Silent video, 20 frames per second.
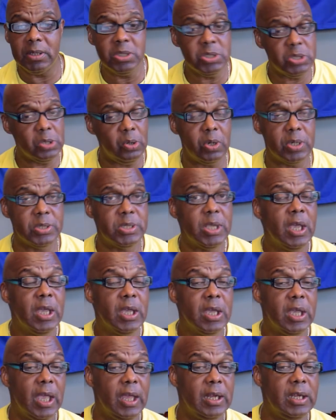This horse,
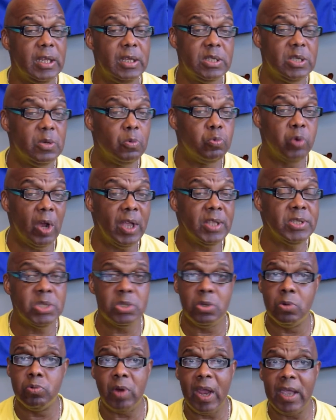and he
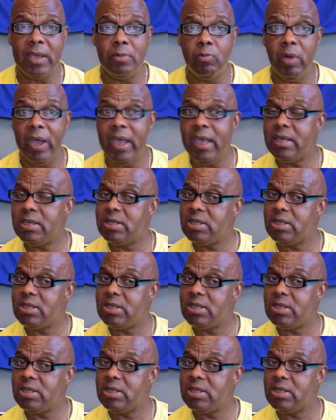runs the right way,